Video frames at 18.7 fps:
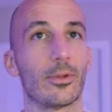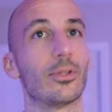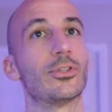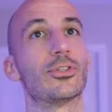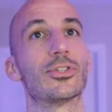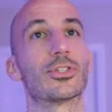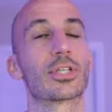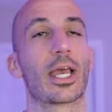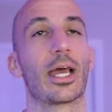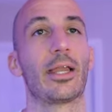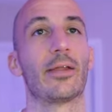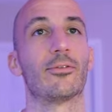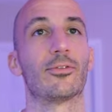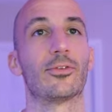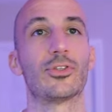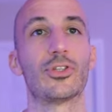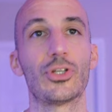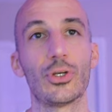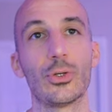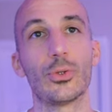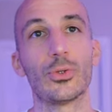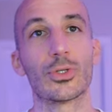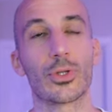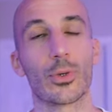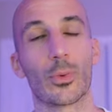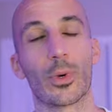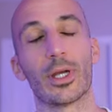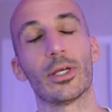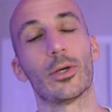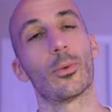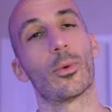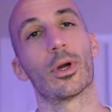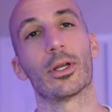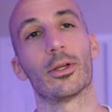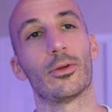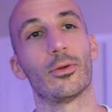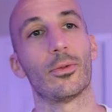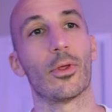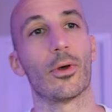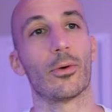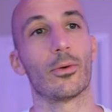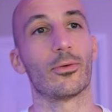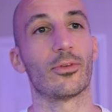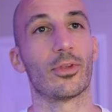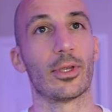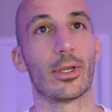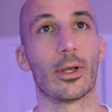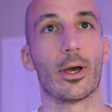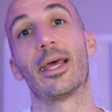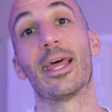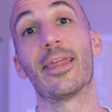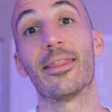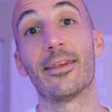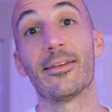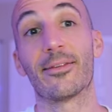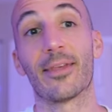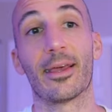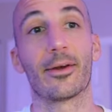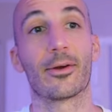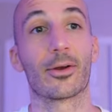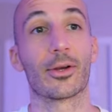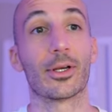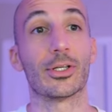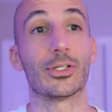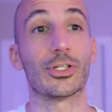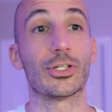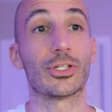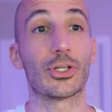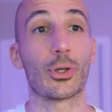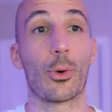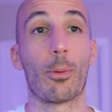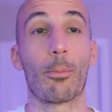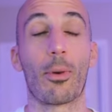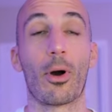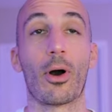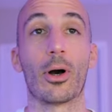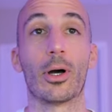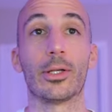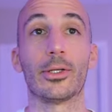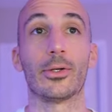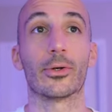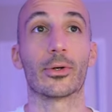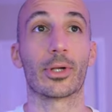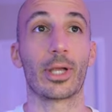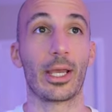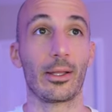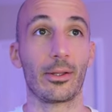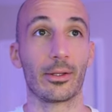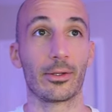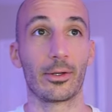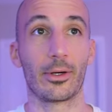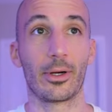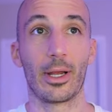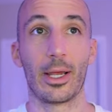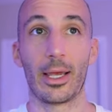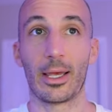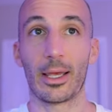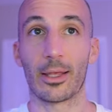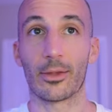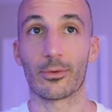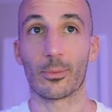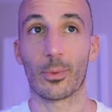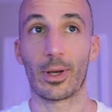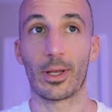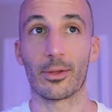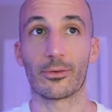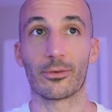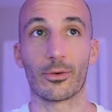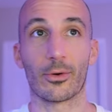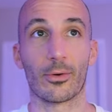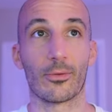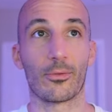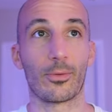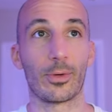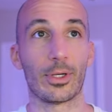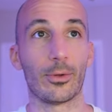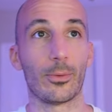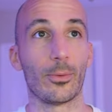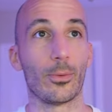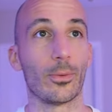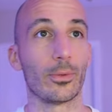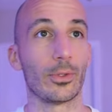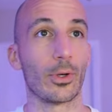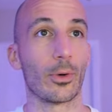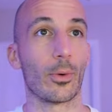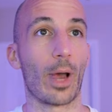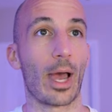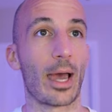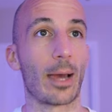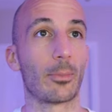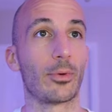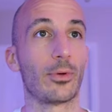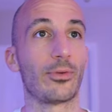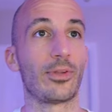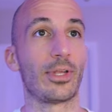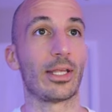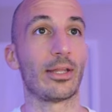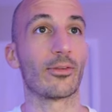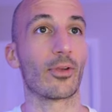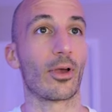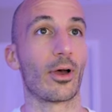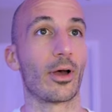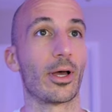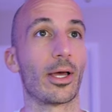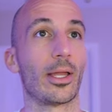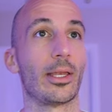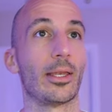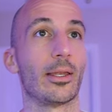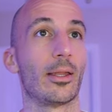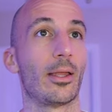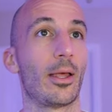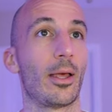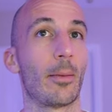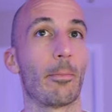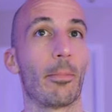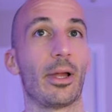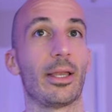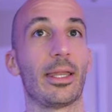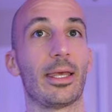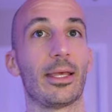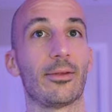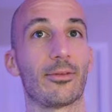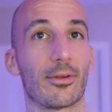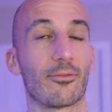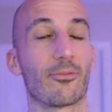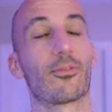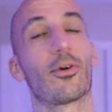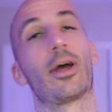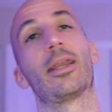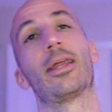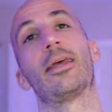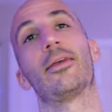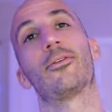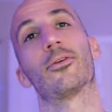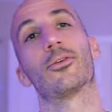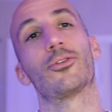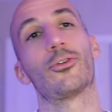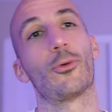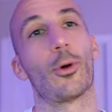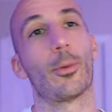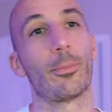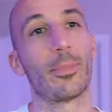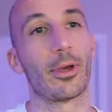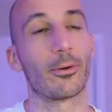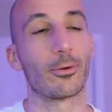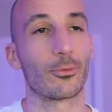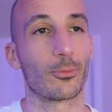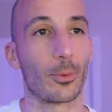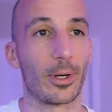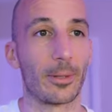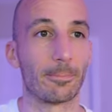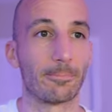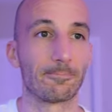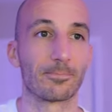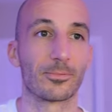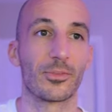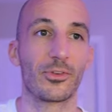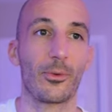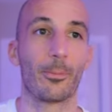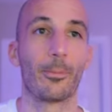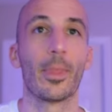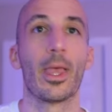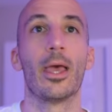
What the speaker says: just kind of choose the rate you want to do those. And these then are going to just show up on your calendar as well. So if we do ab routines on Mondays and Fridays, they'll show up there as well. So